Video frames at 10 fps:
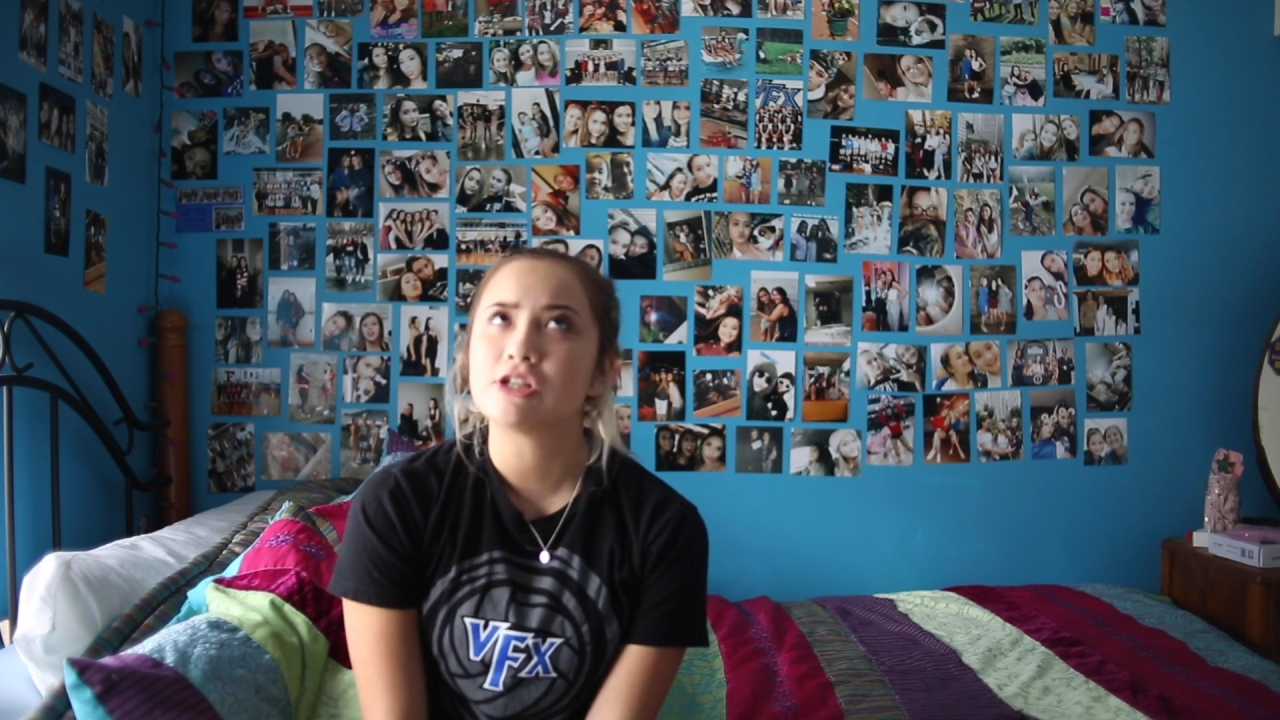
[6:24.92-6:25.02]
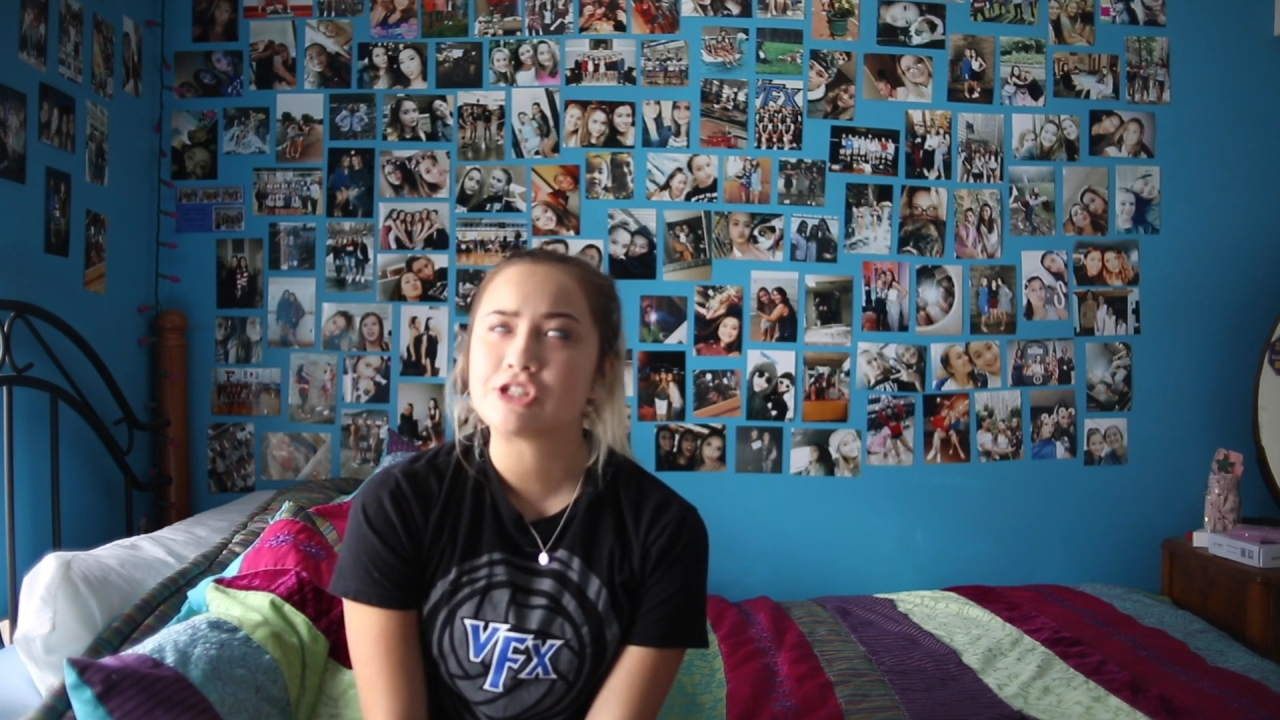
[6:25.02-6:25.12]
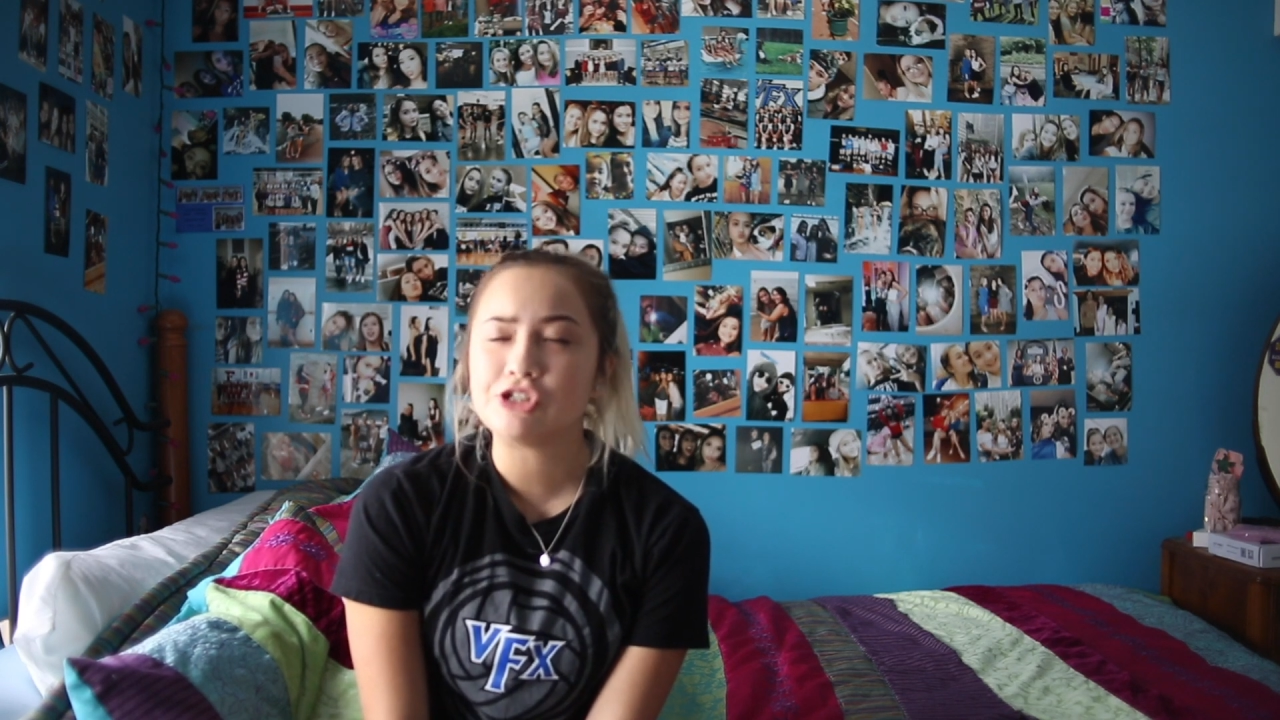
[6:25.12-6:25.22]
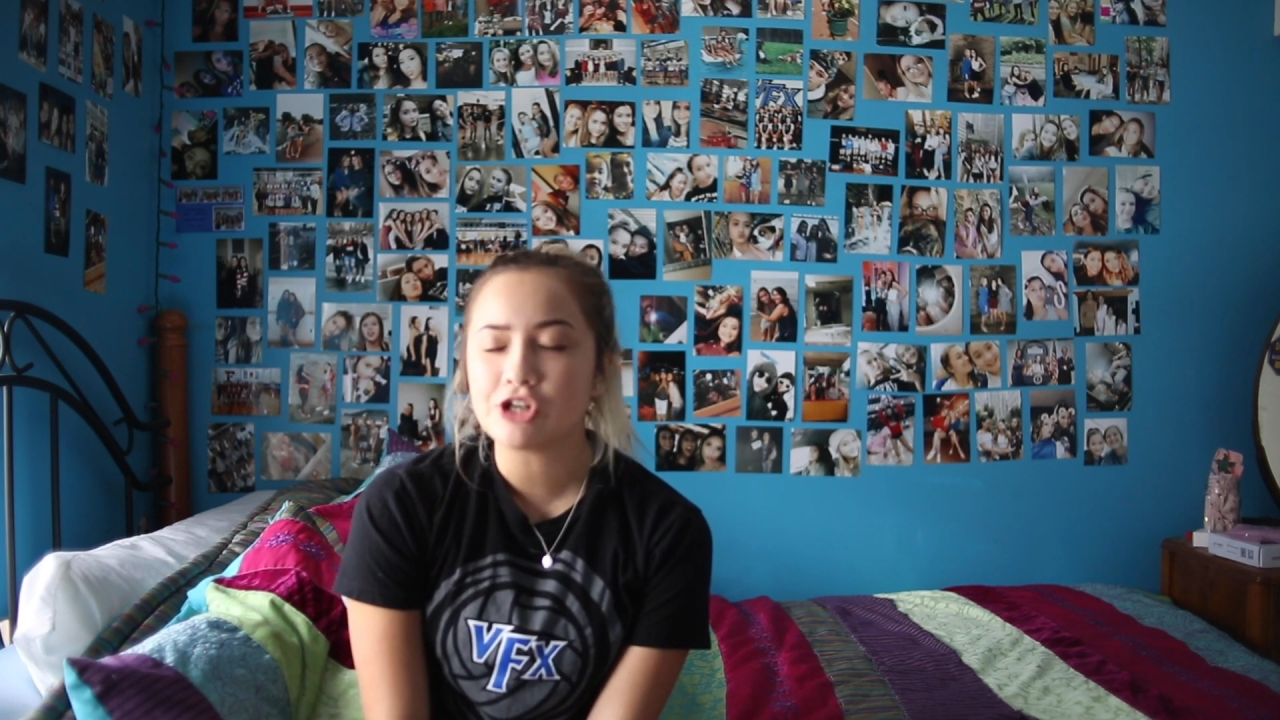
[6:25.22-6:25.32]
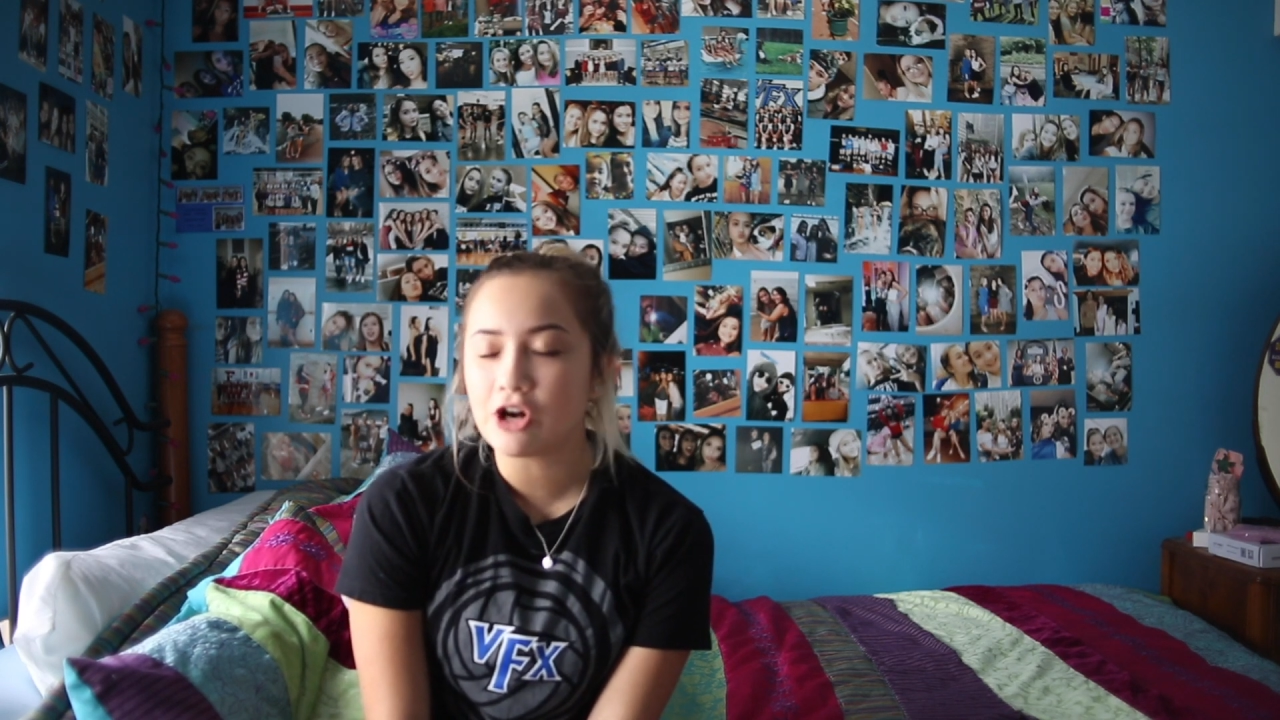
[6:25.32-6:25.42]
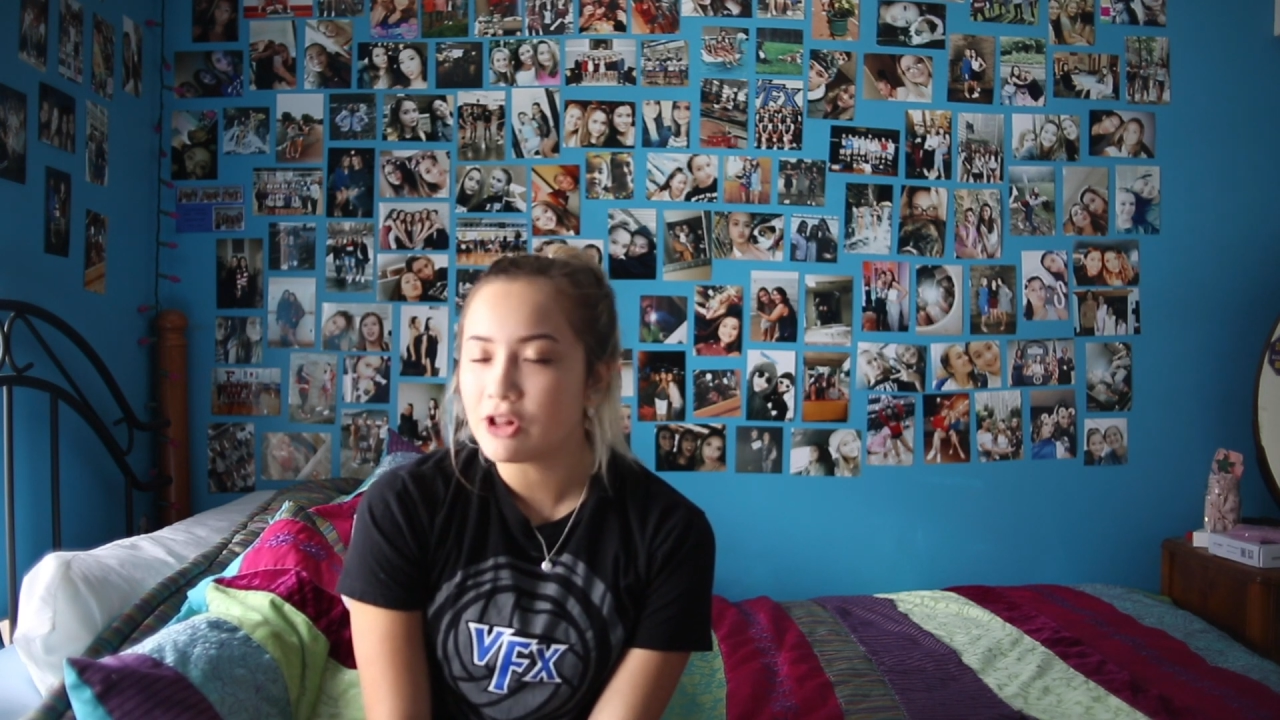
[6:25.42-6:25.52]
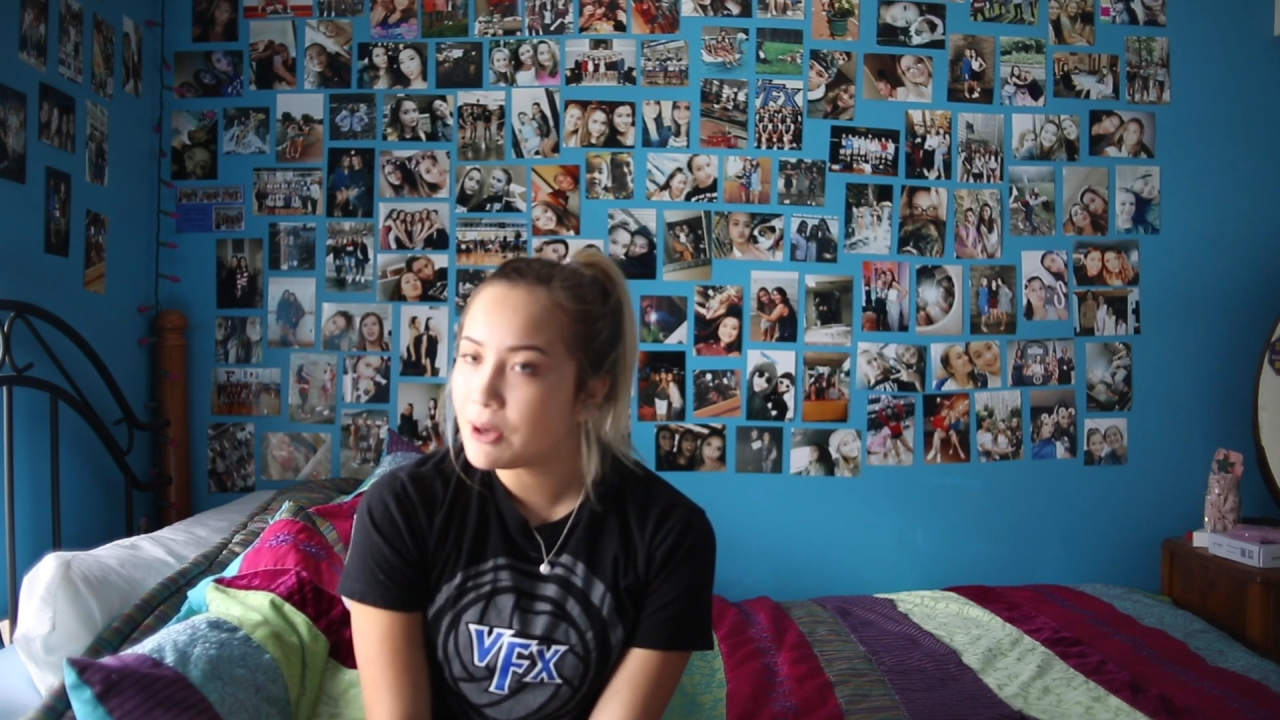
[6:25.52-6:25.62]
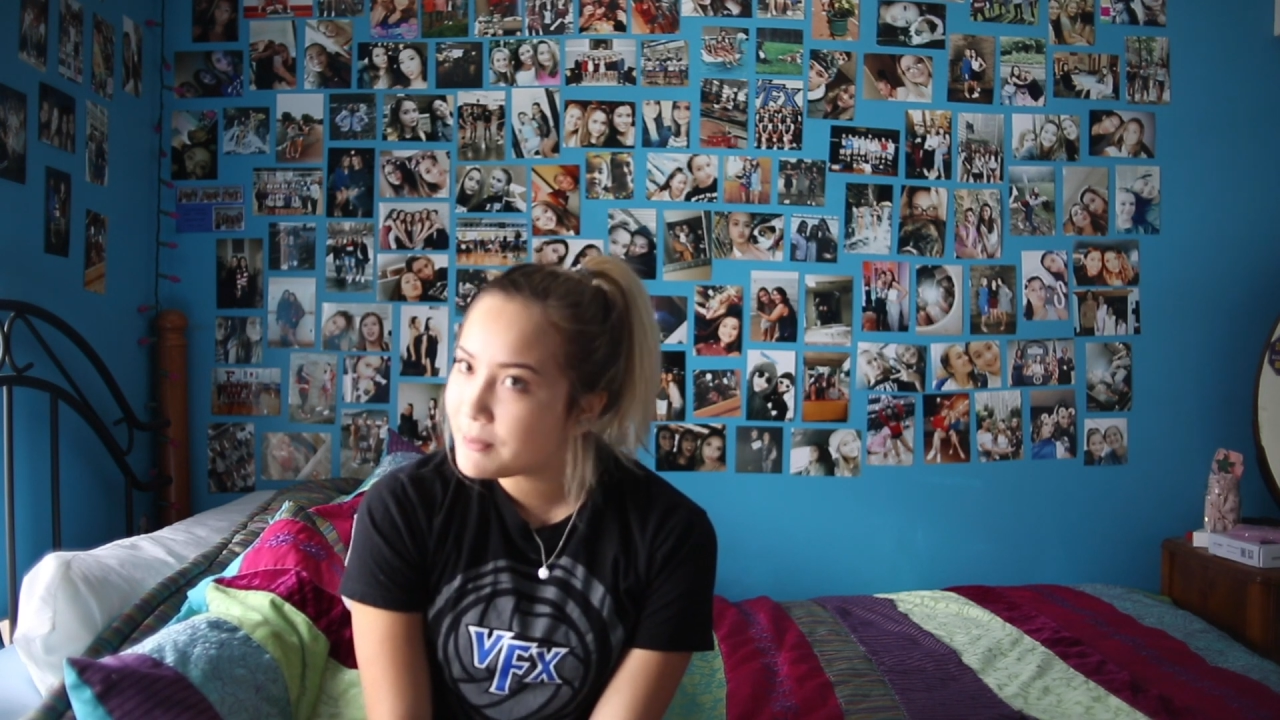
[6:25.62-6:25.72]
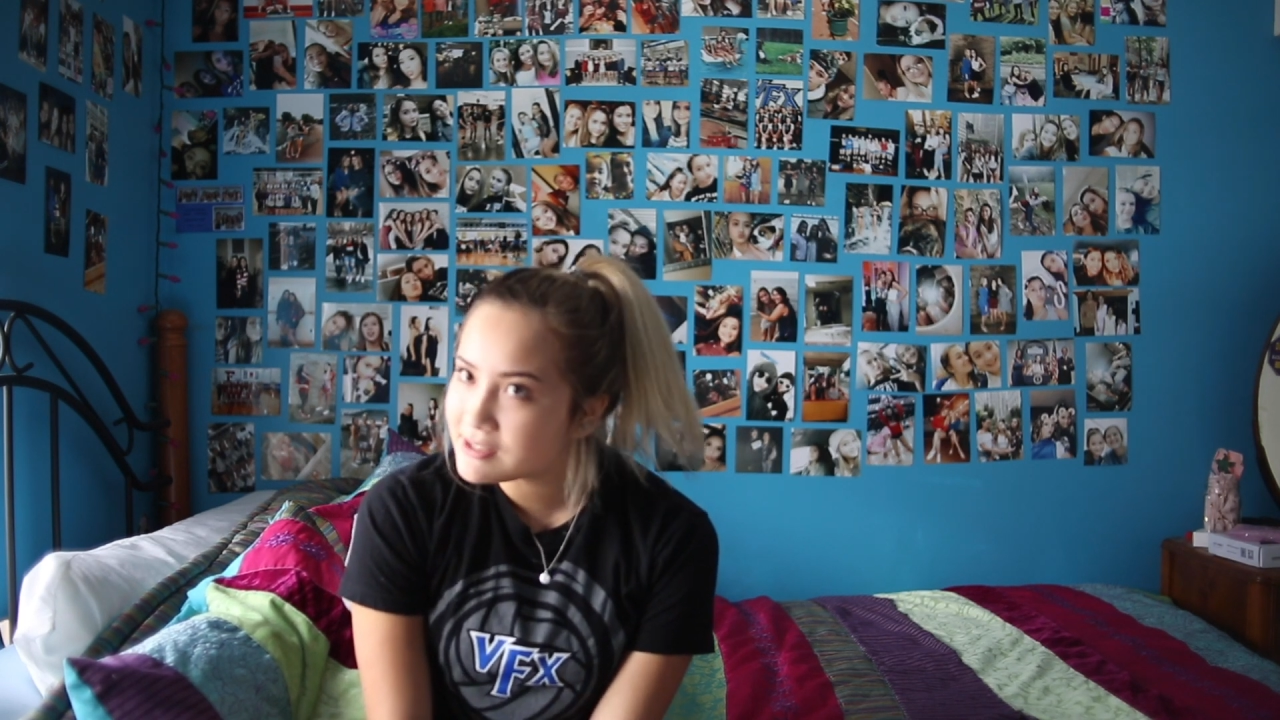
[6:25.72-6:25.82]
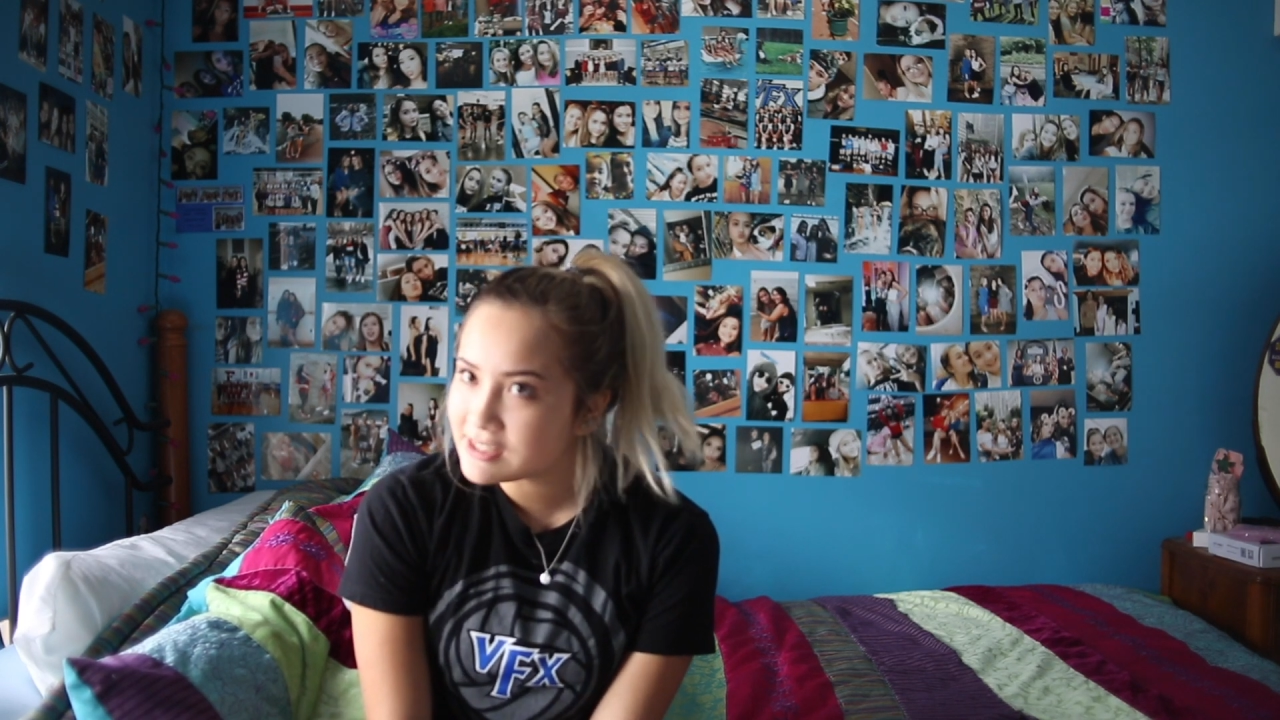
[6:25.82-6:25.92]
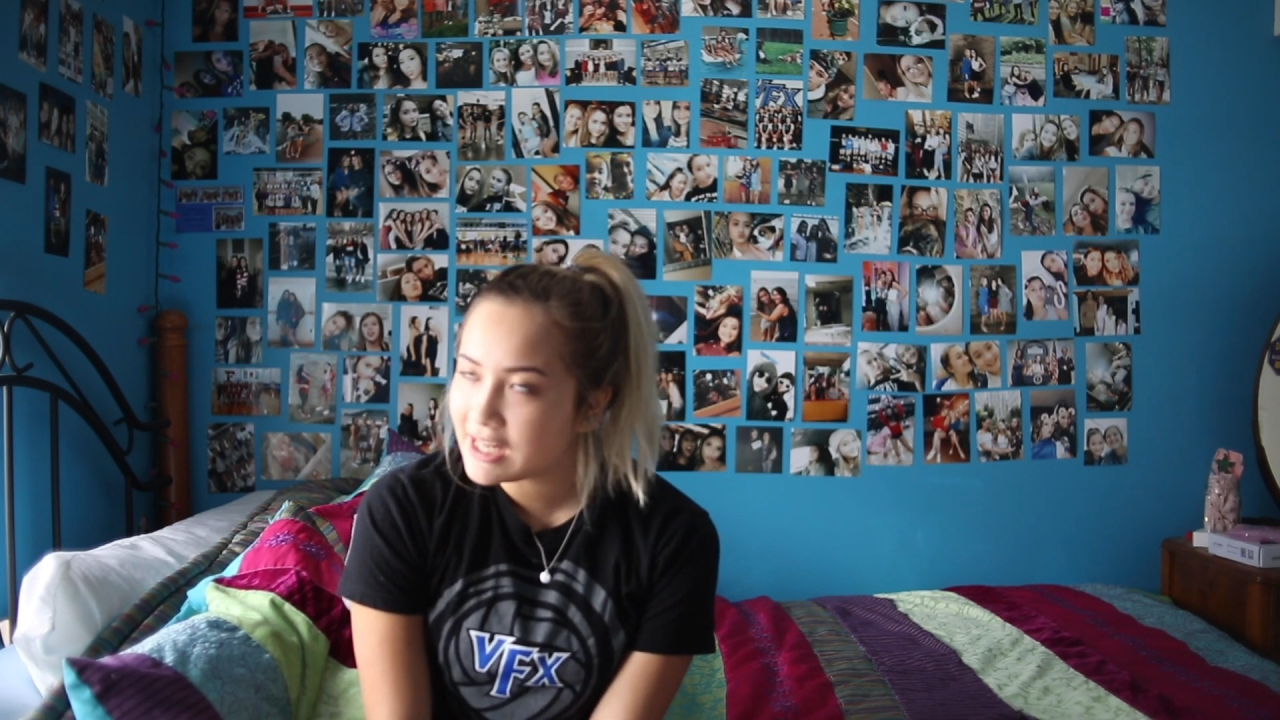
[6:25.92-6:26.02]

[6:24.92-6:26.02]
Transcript: dress your doll up as